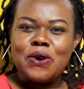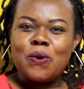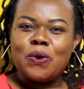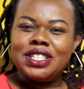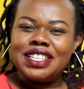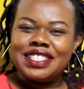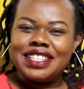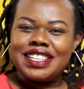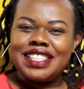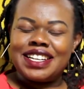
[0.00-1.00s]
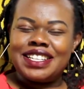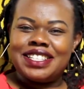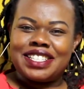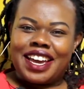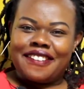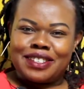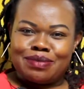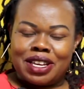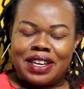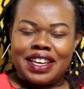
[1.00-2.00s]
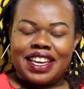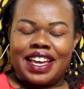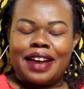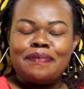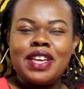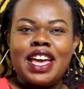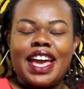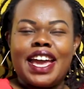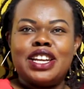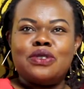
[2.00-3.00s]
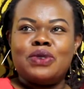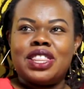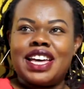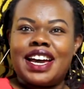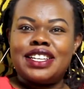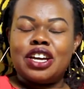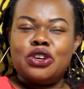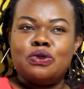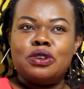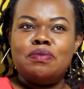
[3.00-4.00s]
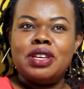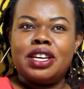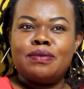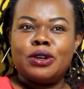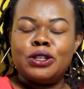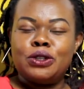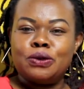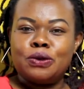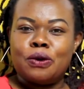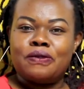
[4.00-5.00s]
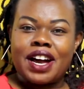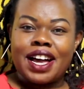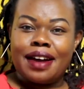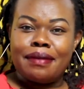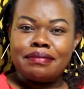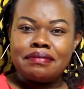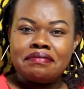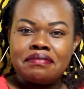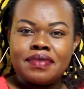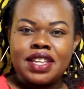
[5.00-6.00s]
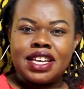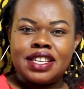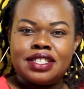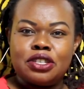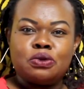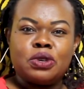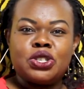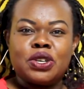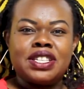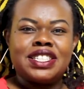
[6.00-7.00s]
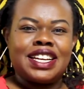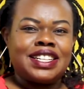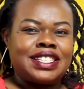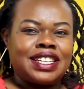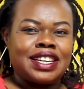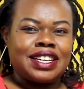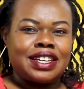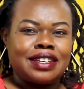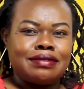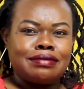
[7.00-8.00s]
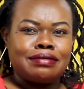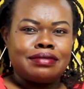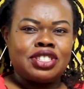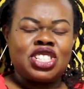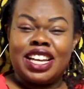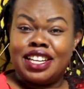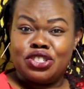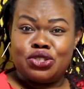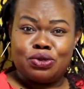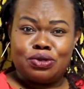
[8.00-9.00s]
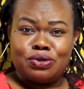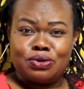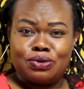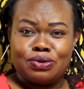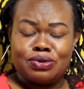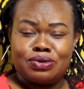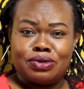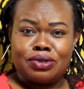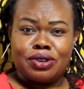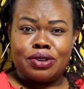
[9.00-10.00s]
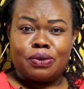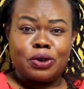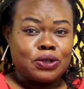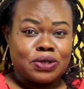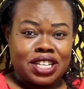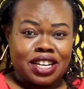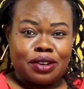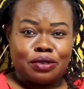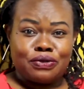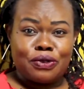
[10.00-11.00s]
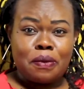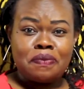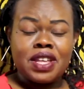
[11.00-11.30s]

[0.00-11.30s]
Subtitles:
What is it that drives me? Yeah. And with that, you would be able to overcome situations that challenge you to what you stand out for.